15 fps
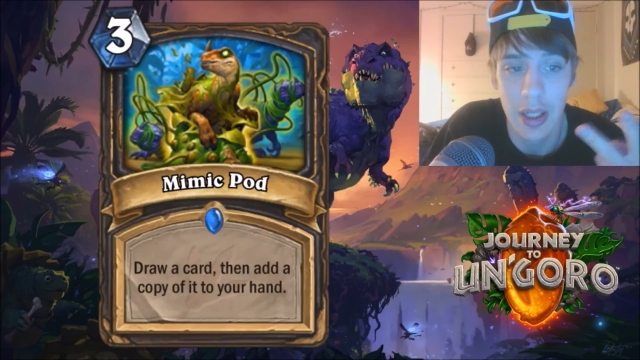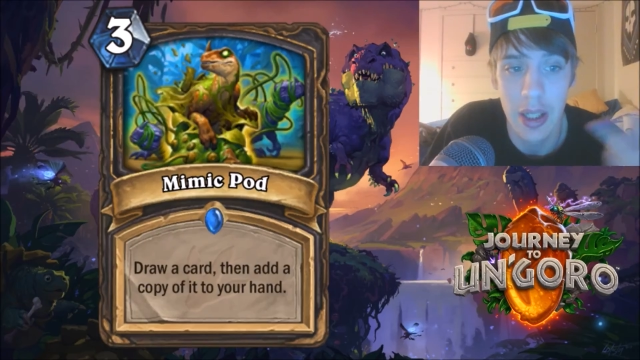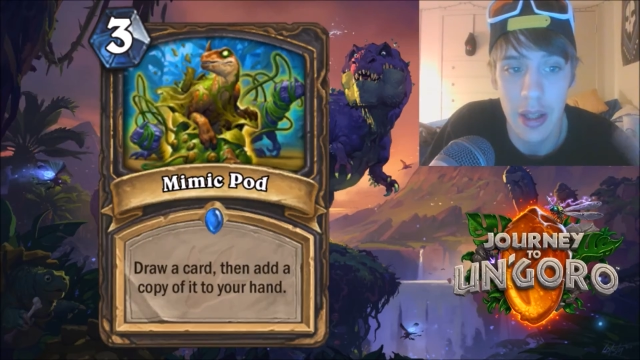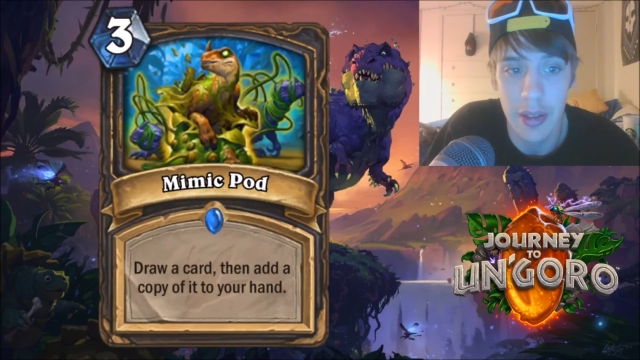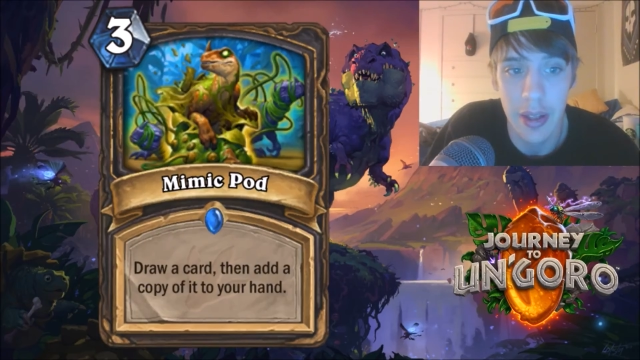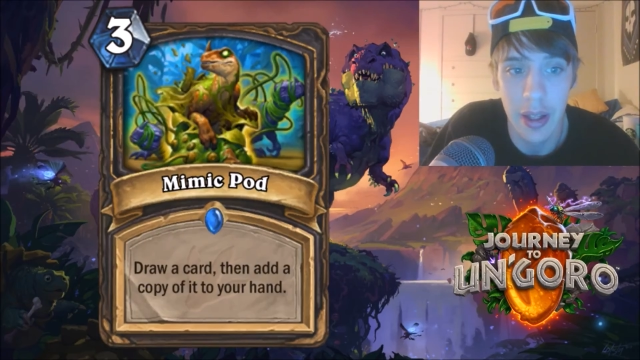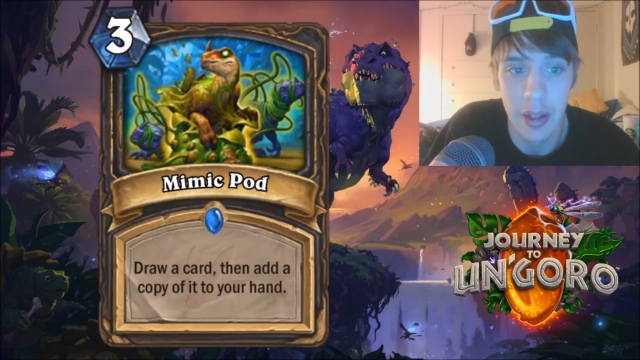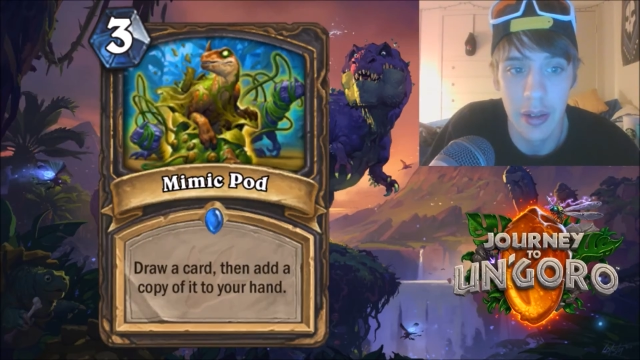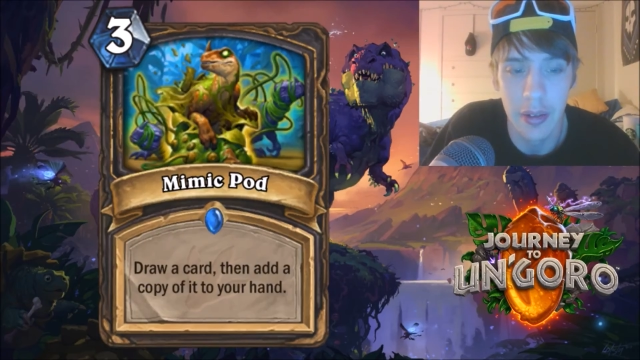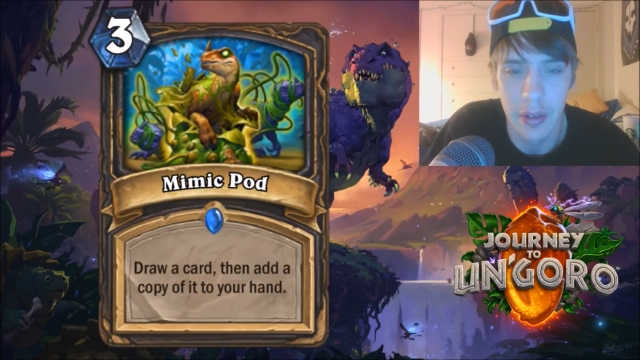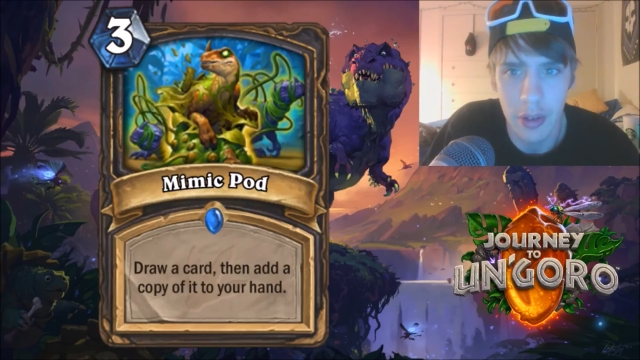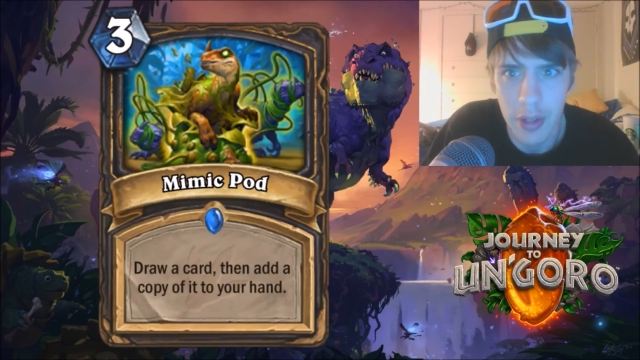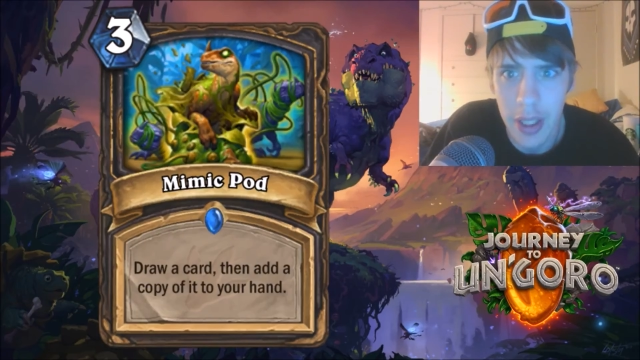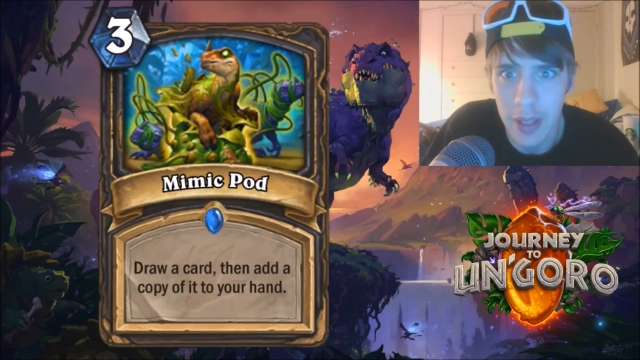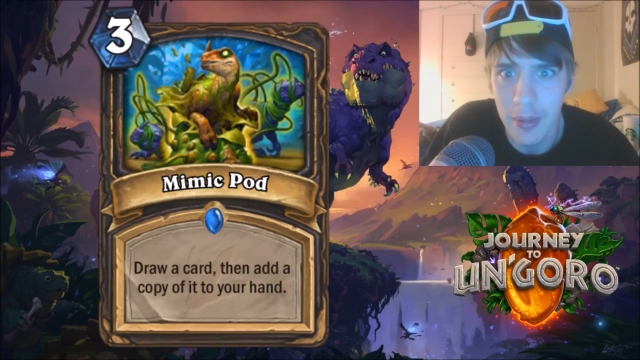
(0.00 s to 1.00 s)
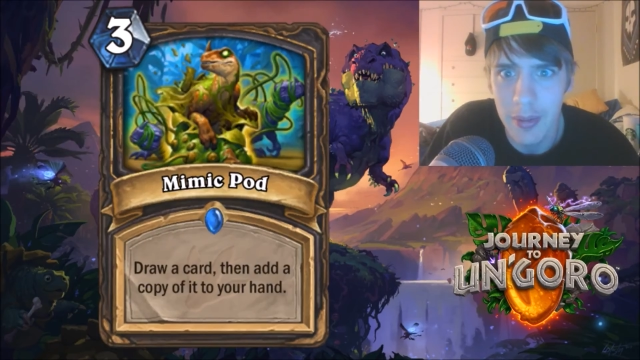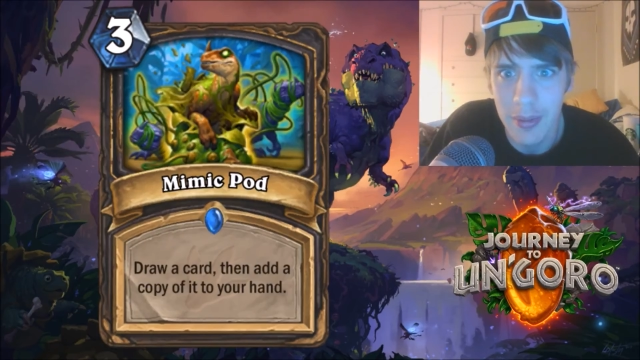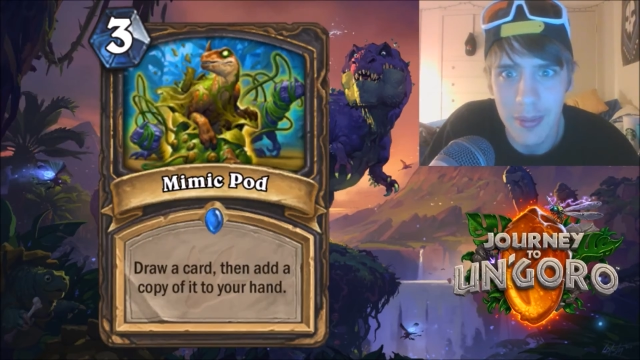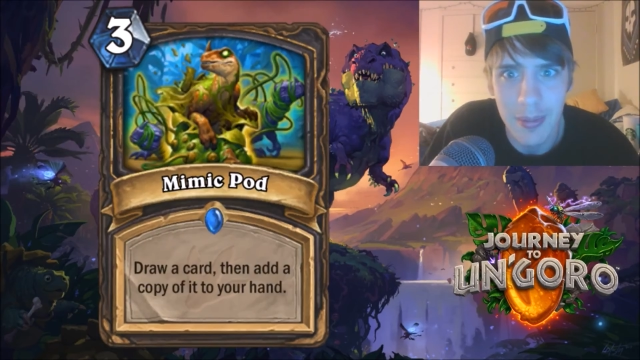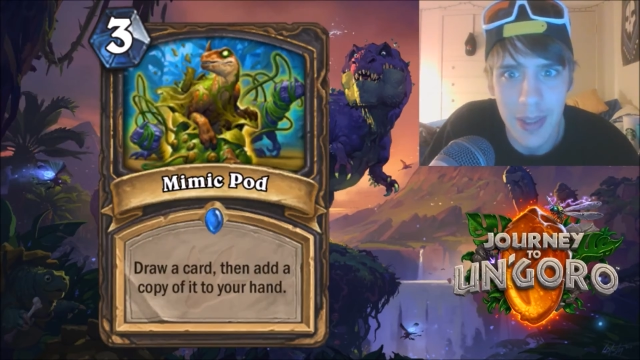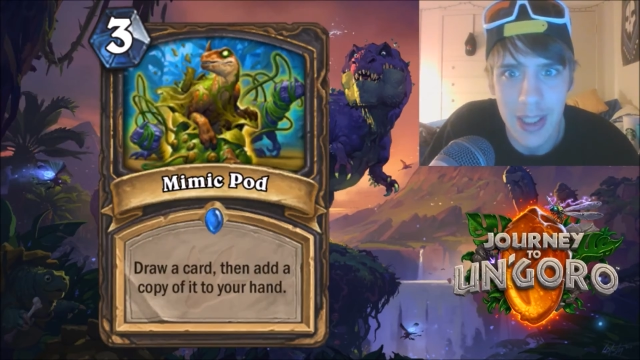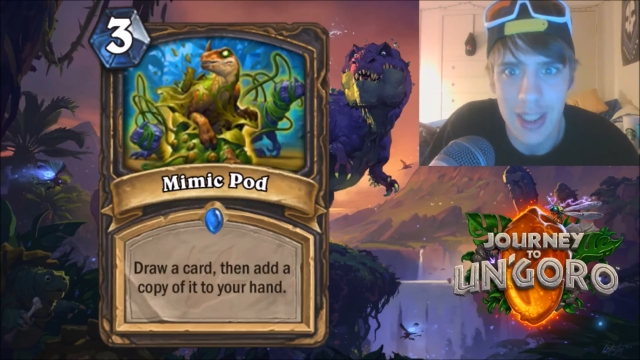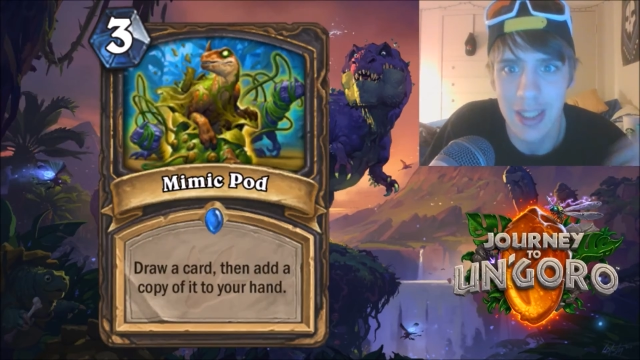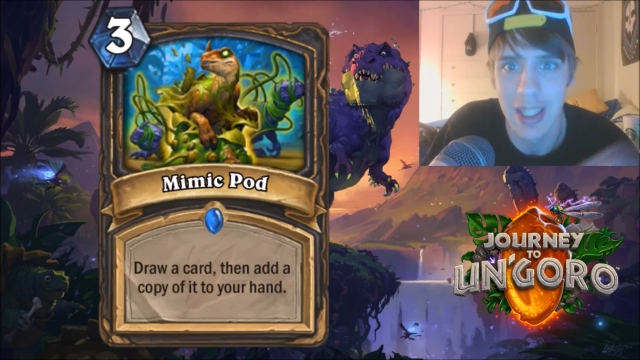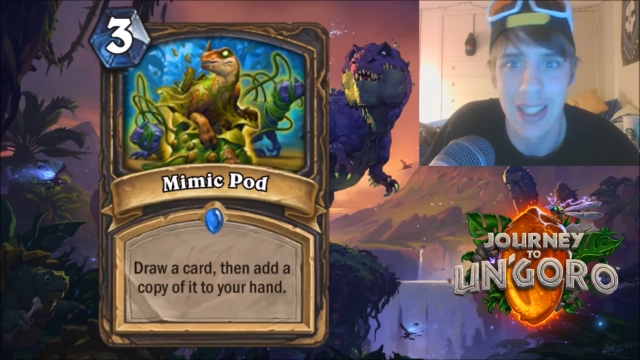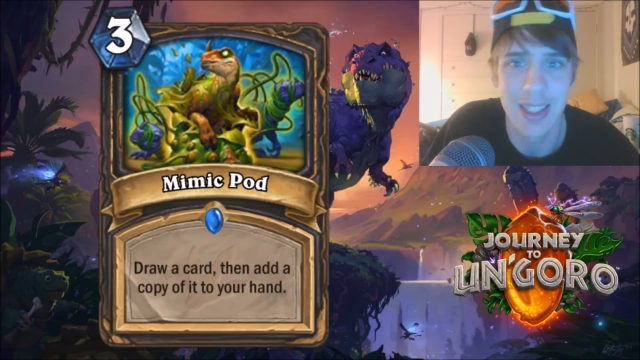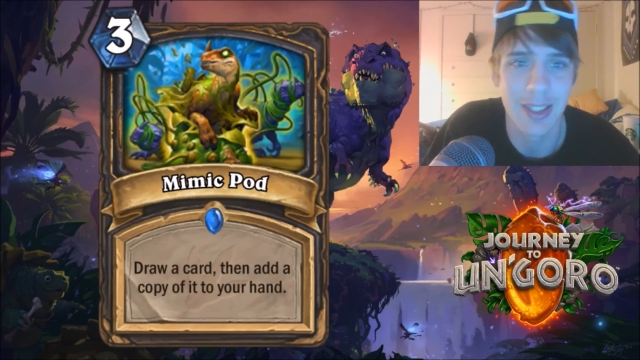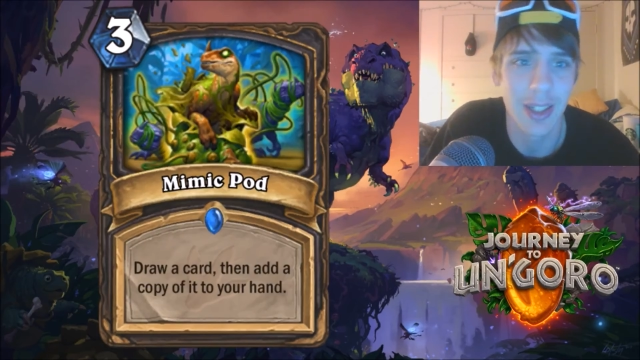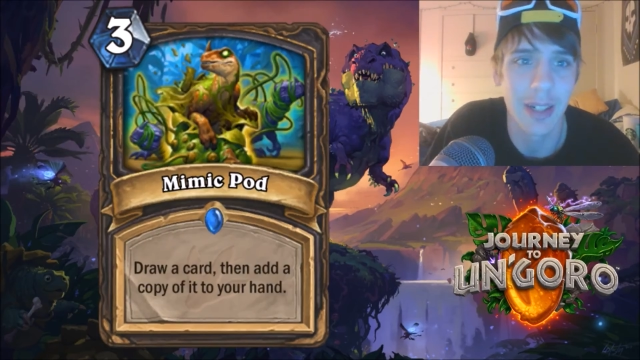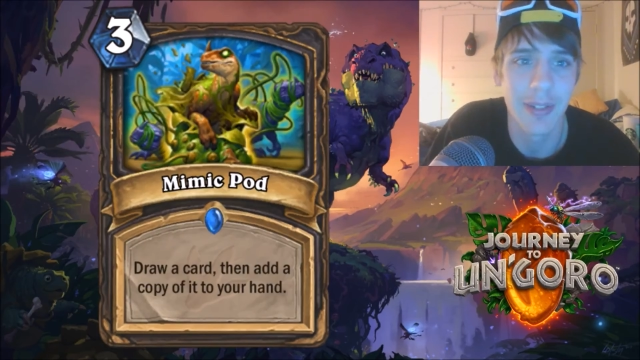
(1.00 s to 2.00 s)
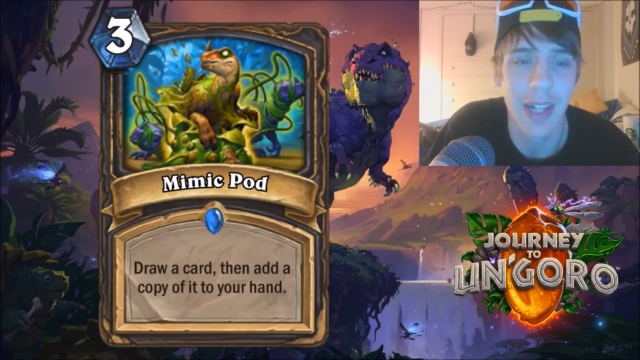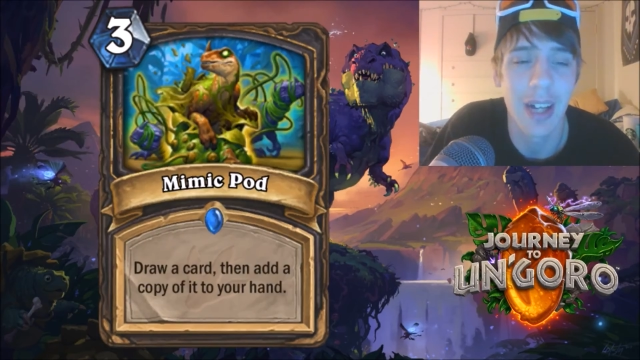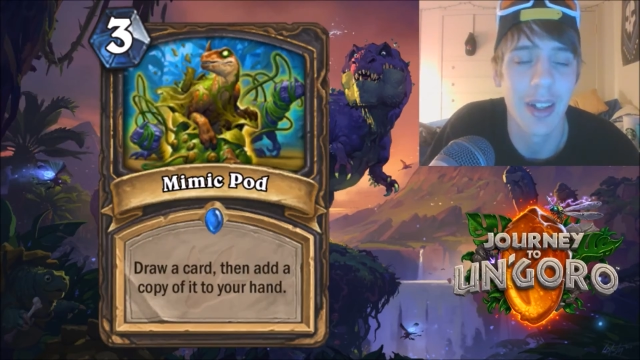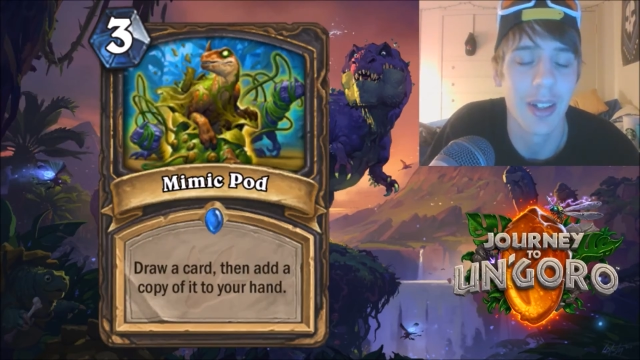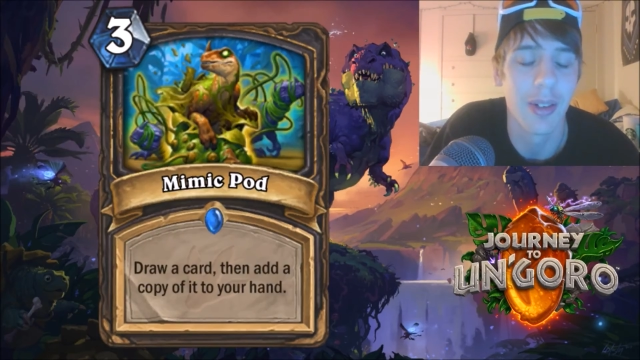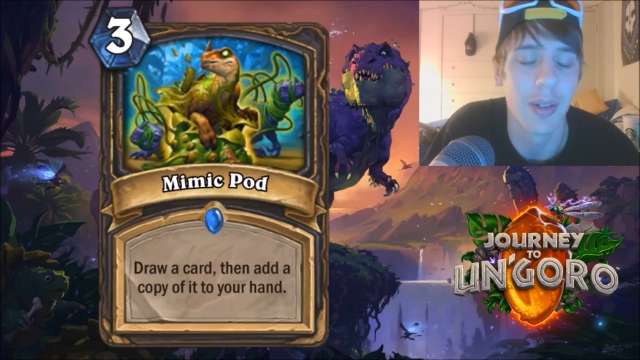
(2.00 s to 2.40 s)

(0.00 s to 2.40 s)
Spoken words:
then great. That's great value.